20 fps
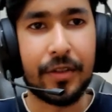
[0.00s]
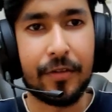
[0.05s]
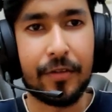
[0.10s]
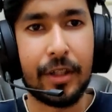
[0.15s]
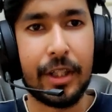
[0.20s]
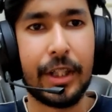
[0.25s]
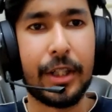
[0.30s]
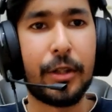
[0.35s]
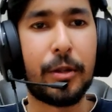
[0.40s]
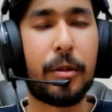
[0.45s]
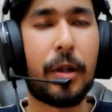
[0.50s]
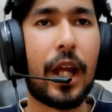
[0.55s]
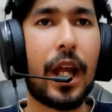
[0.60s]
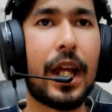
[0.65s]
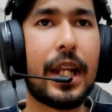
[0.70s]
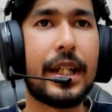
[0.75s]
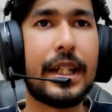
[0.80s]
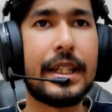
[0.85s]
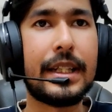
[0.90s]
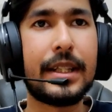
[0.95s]
picks video,
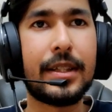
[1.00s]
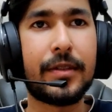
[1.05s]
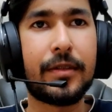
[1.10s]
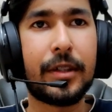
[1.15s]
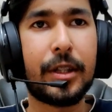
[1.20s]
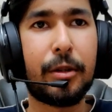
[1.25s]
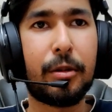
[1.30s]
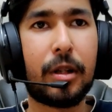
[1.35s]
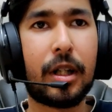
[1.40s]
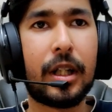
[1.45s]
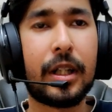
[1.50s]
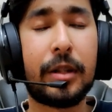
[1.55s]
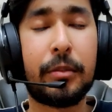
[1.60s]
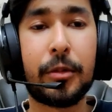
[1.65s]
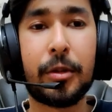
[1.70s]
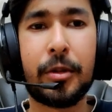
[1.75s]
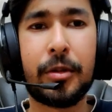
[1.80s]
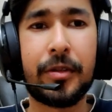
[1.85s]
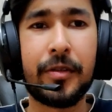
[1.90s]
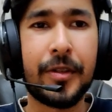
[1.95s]
and in this video I
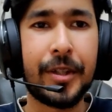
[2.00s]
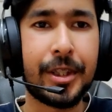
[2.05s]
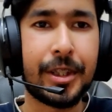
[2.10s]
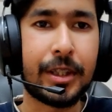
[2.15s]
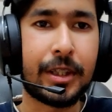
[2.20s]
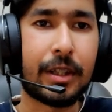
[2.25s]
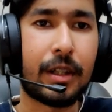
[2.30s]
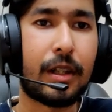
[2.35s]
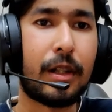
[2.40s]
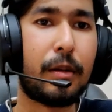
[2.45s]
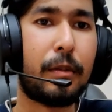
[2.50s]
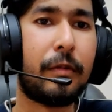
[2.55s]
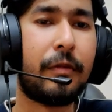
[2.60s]
am going to feature